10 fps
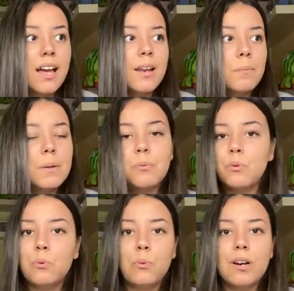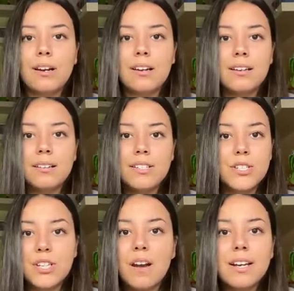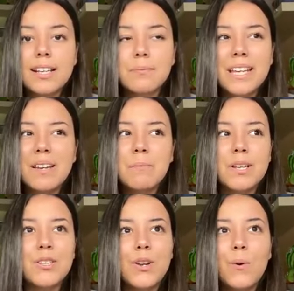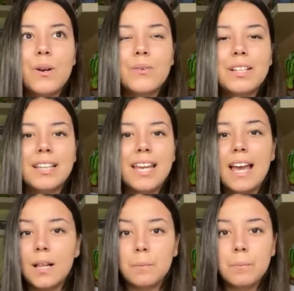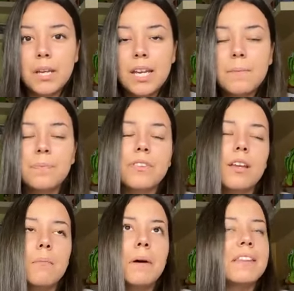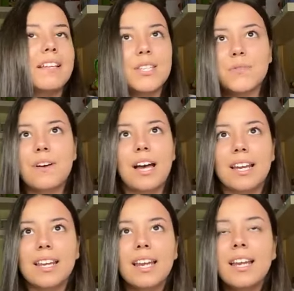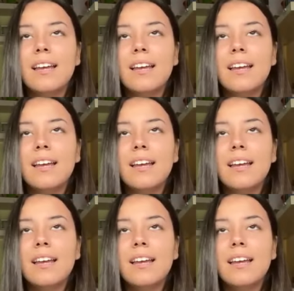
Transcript: and people were staring at me, but no one really helped me, but that's fine.